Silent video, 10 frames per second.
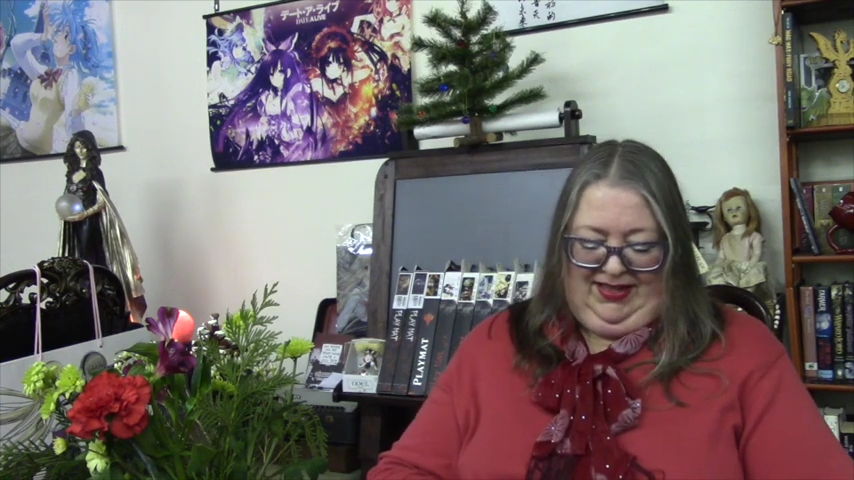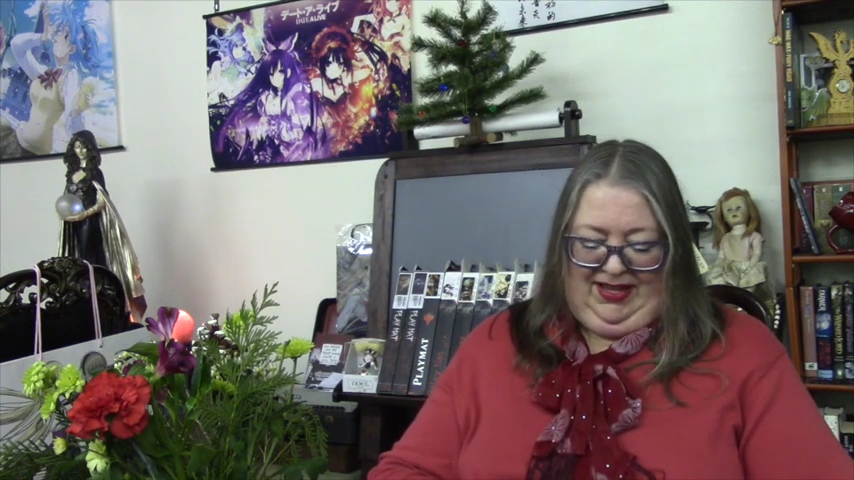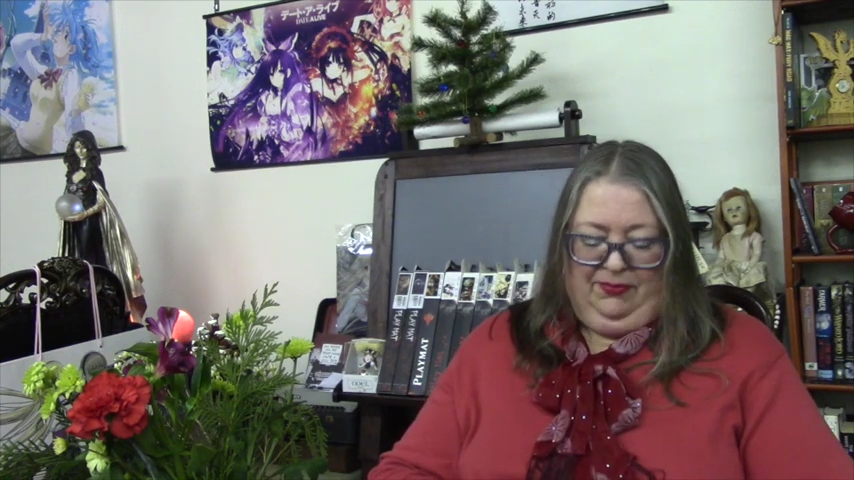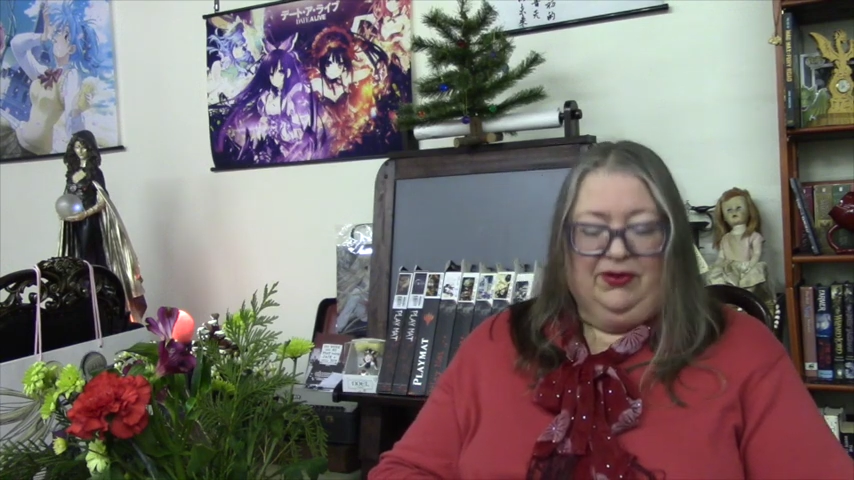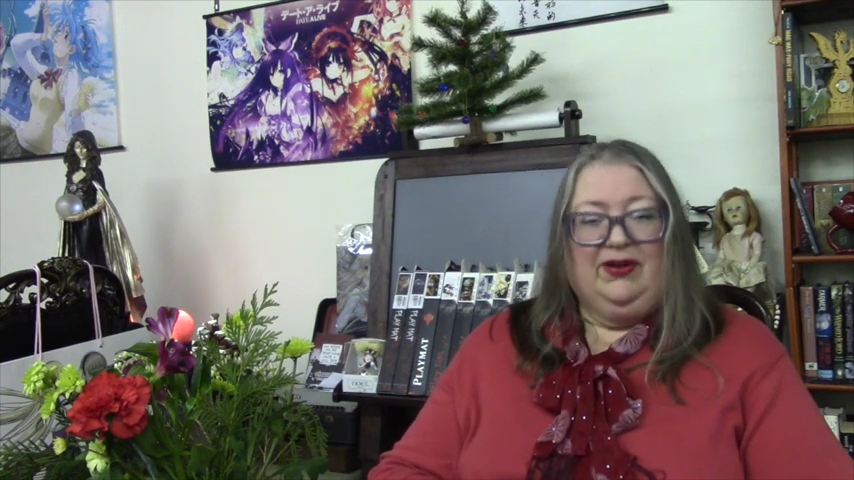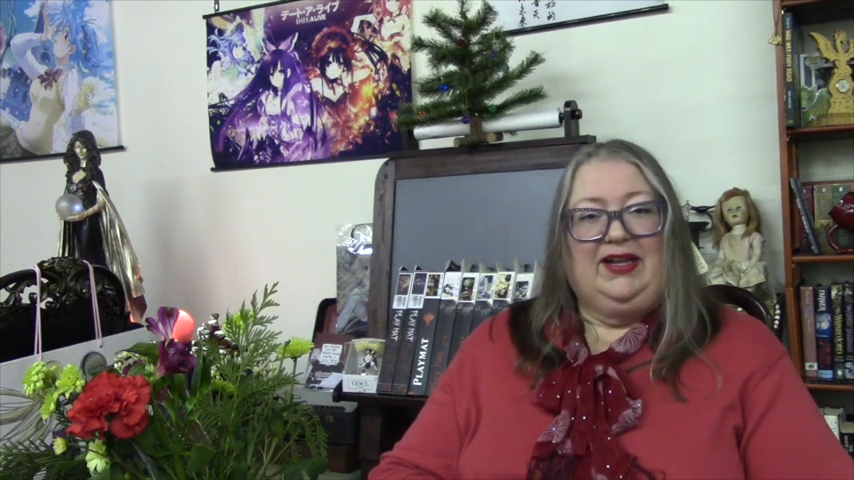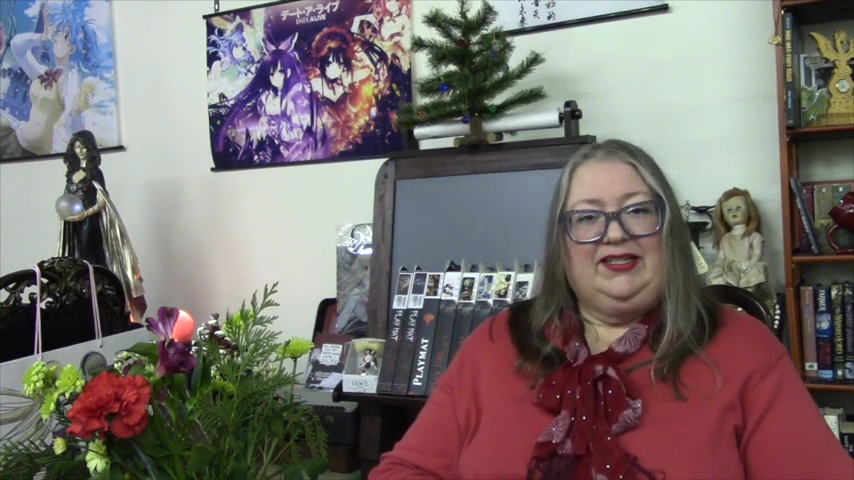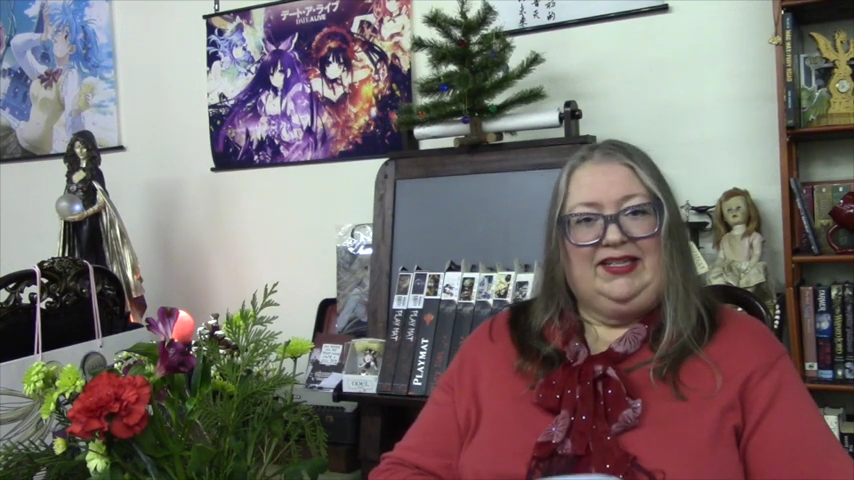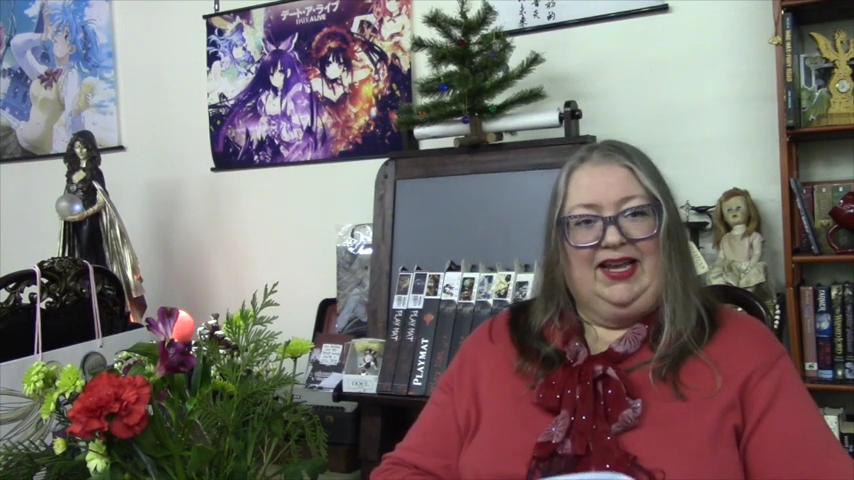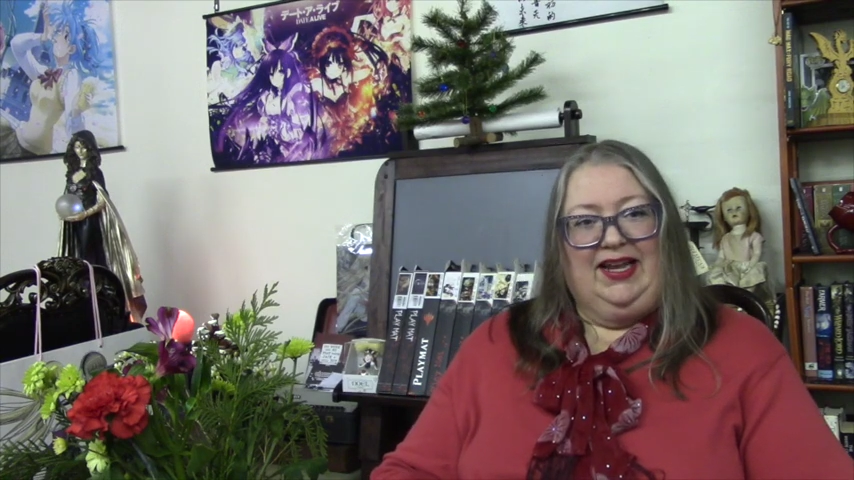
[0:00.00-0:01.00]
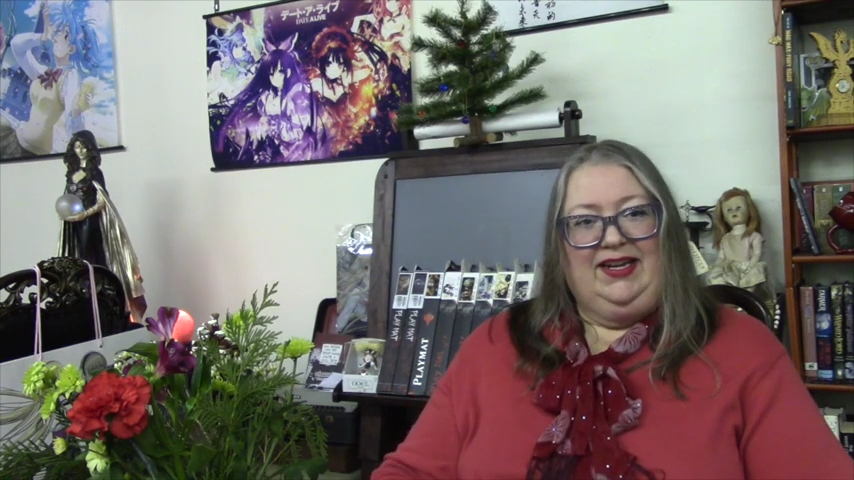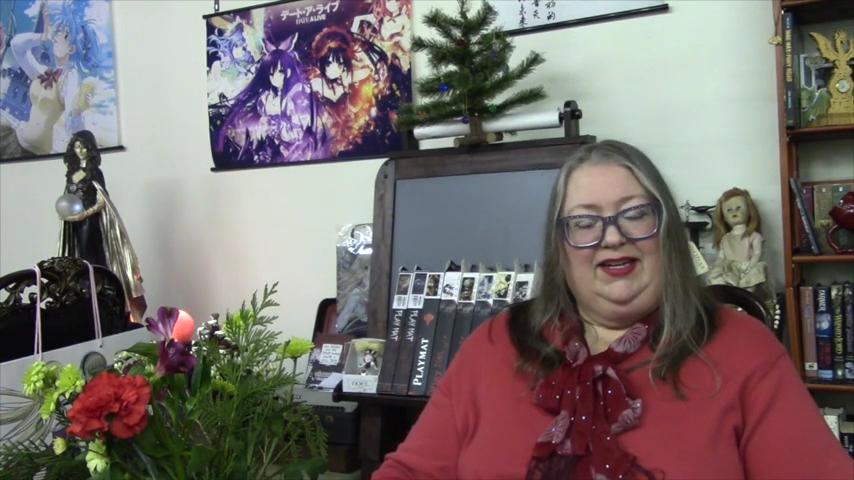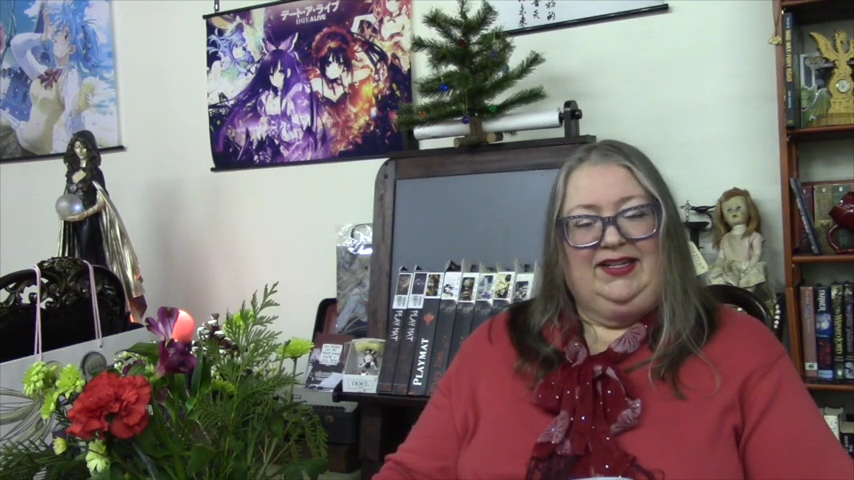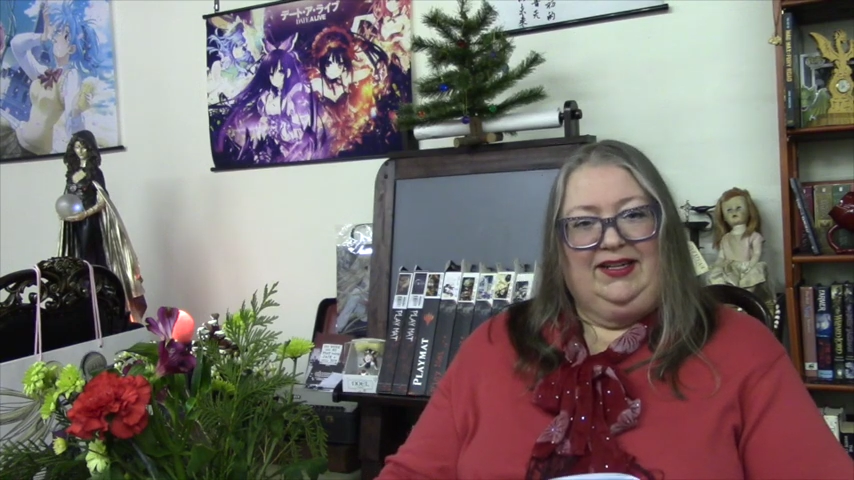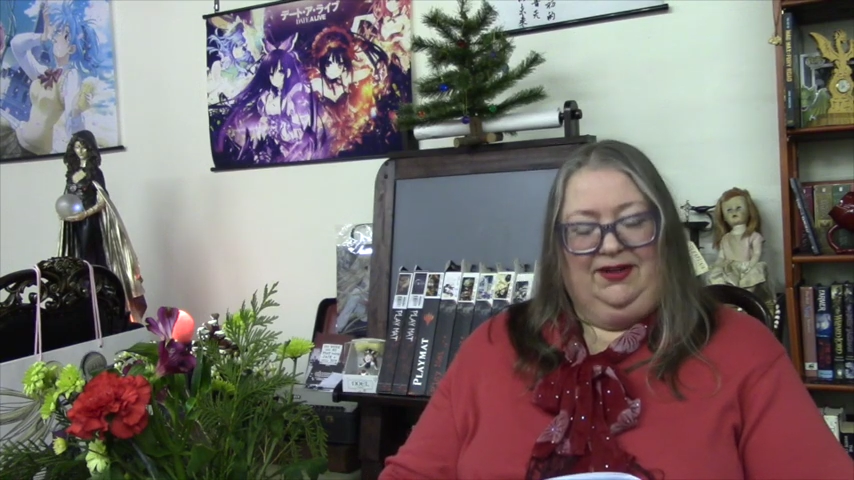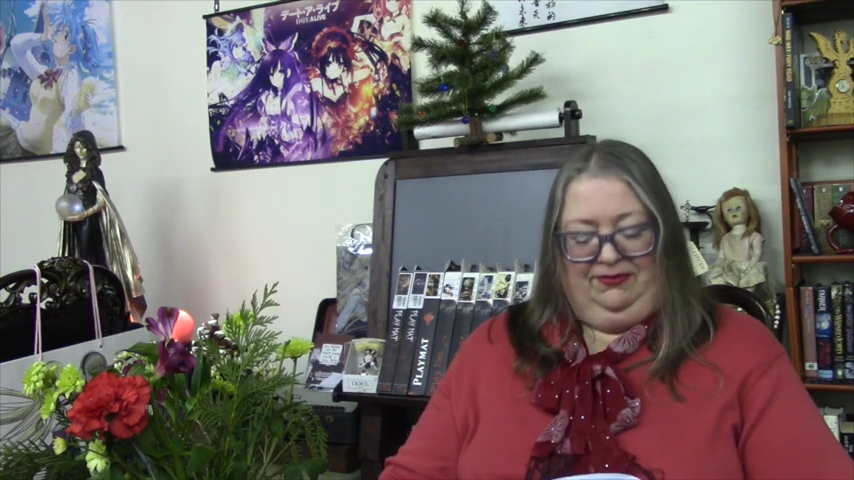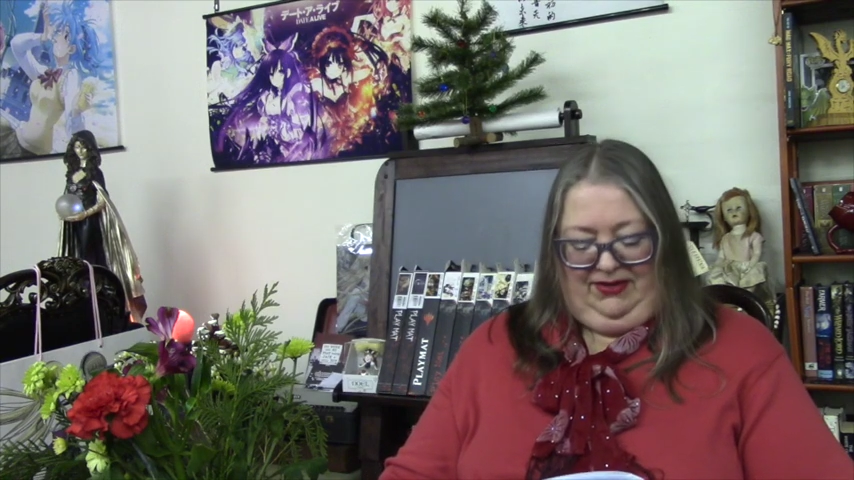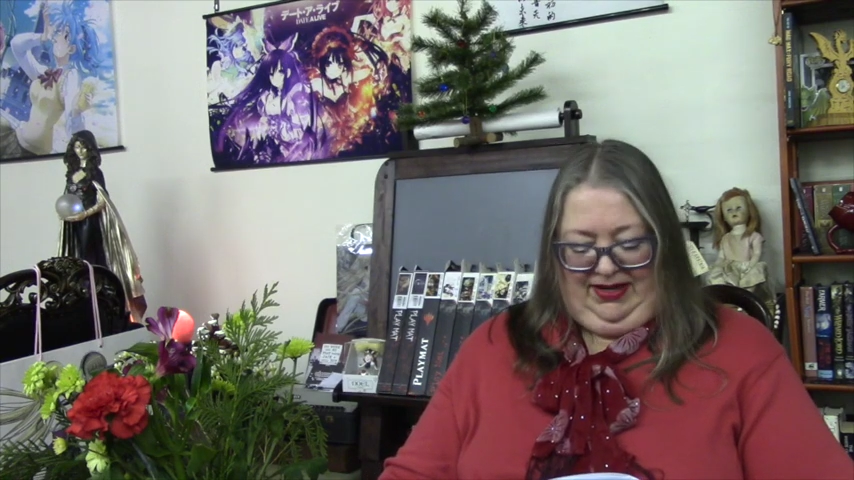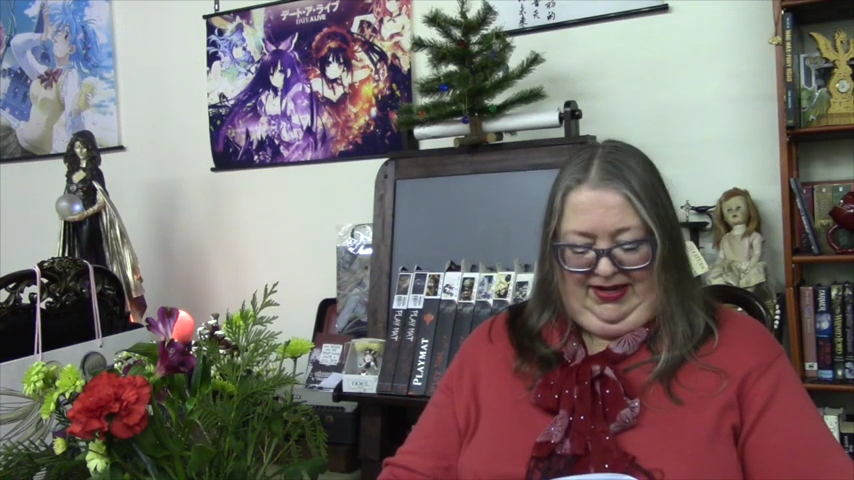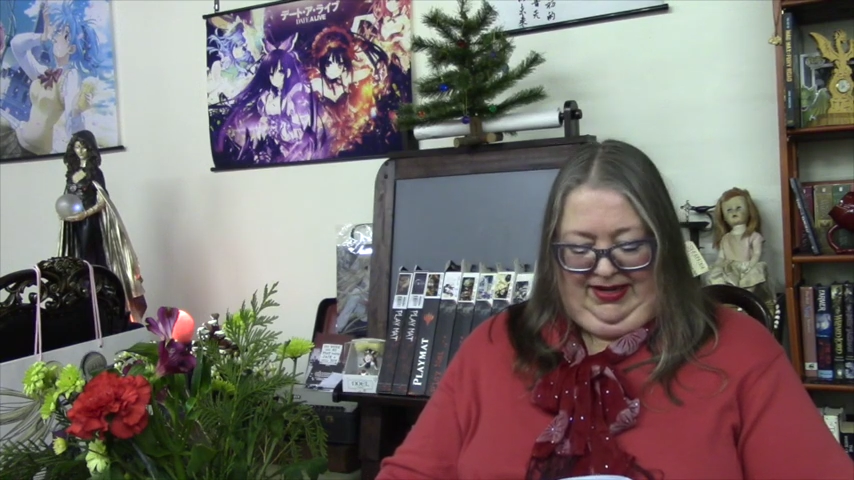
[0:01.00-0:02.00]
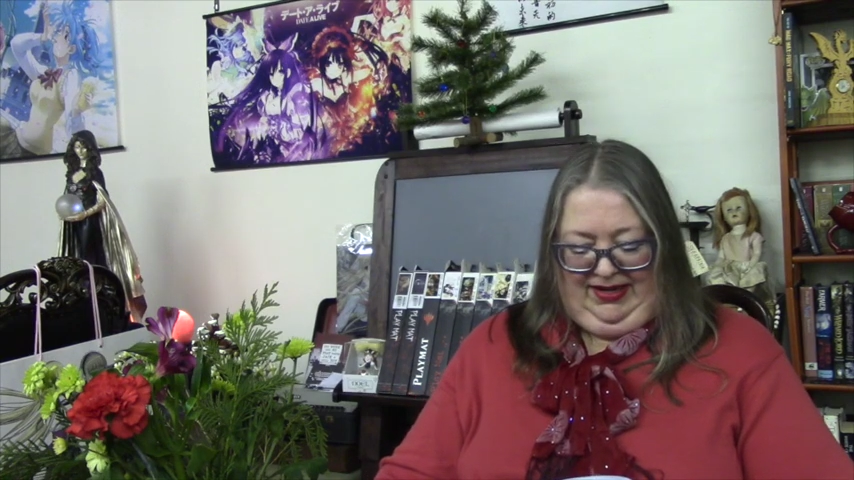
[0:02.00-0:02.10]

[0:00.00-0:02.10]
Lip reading: They were, as said, clarified